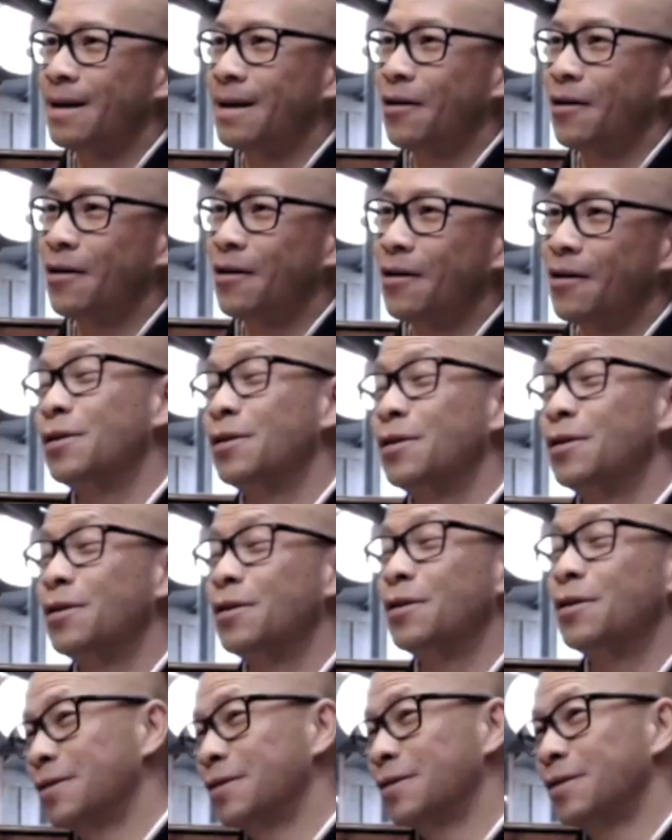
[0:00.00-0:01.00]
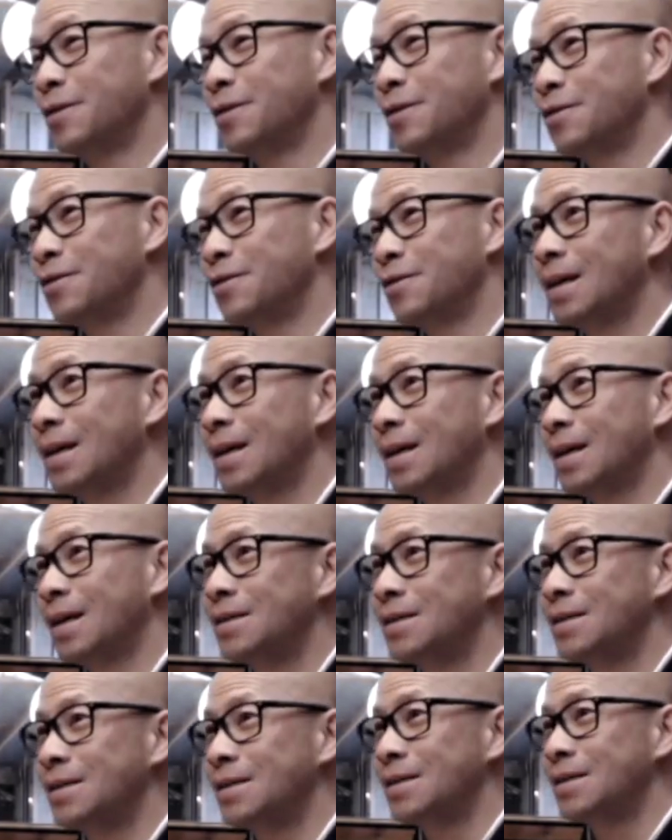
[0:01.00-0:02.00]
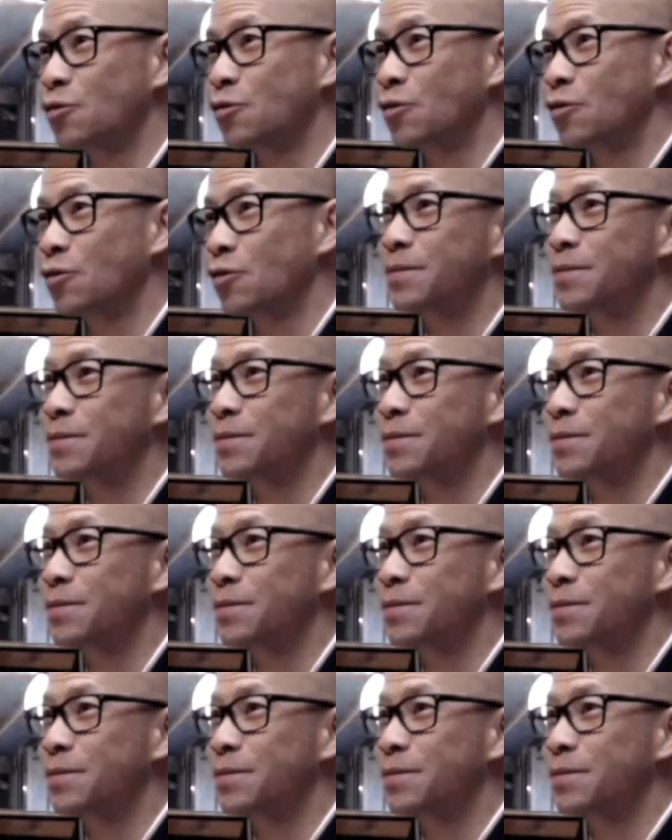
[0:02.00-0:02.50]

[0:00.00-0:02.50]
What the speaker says: you could say is corrupt,